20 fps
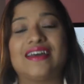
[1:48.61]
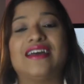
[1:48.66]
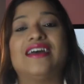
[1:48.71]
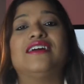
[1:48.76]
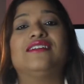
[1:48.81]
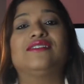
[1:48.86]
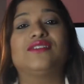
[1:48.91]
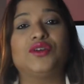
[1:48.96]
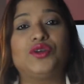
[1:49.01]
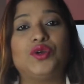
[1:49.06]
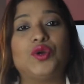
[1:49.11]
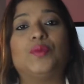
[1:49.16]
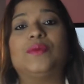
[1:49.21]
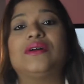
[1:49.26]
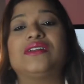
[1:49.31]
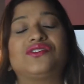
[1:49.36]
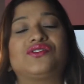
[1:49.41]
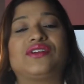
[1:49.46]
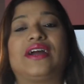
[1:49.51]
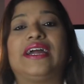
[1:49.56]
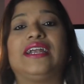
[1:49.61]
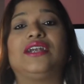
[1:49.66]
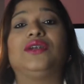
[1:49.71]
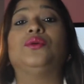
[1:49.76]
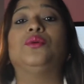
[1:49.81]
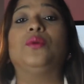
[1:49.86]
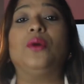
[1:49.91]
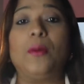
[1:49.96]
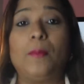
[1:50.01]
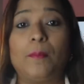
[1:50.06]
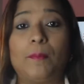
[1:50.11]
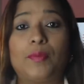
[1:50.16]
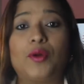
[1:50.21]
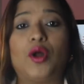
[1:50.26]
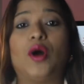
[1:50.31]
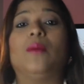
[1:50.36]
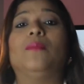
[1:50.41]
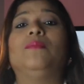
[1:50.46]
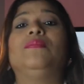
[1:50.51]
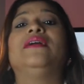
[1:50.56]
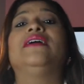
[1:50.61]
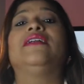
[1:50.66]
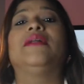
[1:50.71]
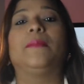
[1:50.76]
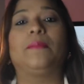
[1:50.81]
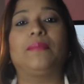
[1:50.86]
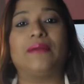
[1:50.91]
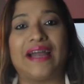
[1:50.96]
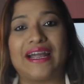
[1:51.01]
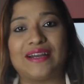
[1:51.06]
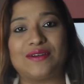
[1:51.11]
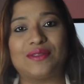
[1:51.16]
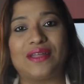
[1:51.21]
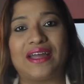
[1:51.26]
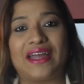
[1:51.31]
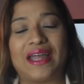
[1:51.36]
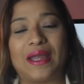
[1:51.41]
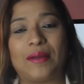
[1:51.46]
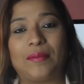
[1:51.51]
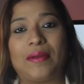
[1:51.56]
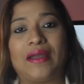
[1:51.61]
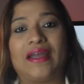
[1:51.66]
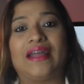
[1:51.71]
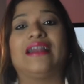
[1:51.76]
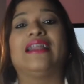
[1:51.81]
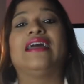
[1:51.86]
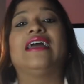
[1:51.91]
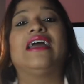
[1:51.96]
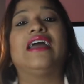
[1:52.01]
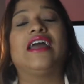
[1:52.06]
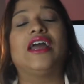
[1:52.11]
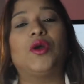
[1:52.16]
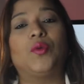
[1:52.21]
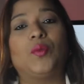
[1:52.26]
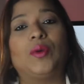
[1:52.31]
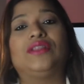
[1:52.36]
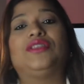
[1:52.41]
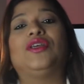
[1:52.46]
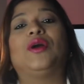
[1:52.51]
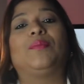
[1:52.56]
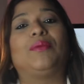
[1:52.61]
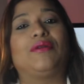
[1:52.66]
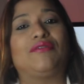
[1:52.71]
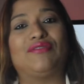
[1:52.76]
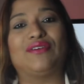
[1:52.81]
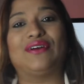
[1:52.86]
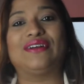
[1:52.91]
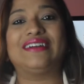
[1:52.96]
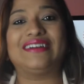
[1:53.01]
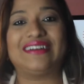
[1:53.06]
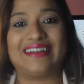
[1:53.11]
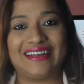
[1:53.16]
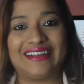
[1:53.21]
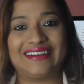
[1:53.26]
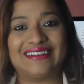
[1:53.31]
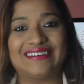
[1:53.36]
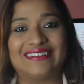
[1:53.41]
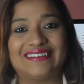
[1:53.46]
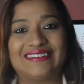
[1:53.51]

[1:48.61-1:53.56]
So you must try to promptly reply to the email with your preferred date.